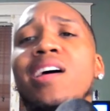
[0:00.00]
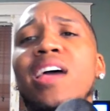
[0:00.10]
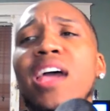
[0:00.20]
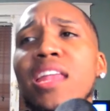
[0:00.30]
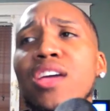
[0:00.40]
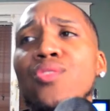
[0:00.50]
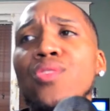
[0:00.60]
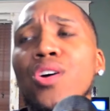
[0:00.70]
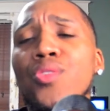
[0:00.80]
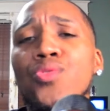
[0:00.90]
and then you
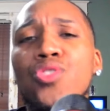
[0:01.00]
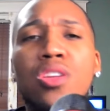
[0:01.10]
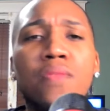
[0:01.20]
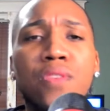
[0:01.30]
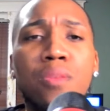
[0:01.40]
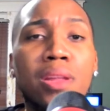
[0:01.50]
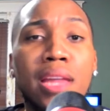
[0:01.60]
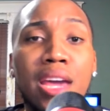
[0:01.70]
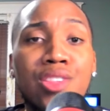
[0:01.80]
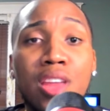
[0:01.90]
know Jennifer and
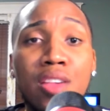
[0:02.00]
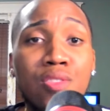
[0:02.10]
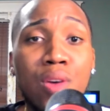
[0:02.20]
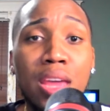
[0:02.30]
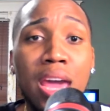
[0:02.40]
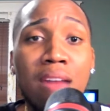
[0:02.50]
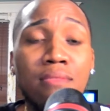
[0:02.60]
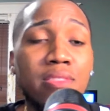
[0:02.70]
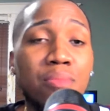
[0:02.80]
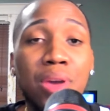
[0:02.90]
Malaysia, they started having
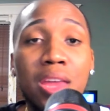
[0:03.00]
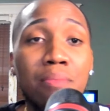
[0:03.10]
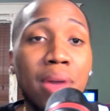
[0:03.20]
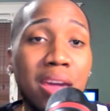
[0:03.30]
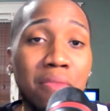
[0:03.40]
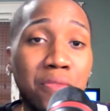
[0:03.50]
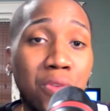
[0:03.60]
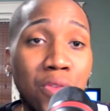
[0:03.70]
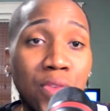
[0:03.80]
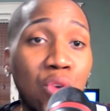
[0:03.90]
some petty back and
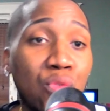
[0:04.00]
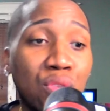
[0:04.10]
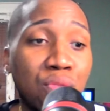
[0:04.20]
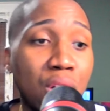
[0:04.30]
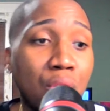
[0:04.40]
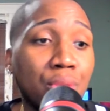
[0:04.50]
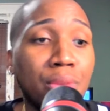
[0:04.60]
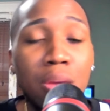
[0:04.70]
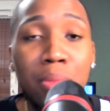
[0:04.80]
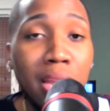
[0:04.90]
forth over the phone, and
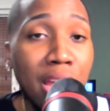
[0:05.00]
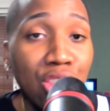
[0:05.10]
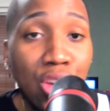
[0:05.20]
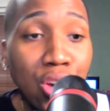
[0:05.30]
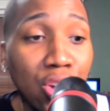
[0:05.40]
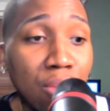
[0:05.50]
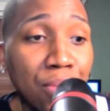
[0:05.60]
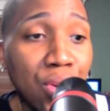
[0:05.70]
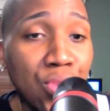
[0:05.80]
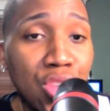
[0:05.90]
then Malaysia hung up
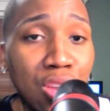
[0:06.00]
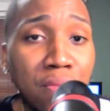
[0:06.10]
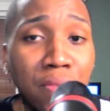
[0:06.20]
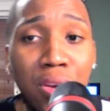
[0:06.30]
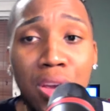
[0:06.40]
on Jennifer,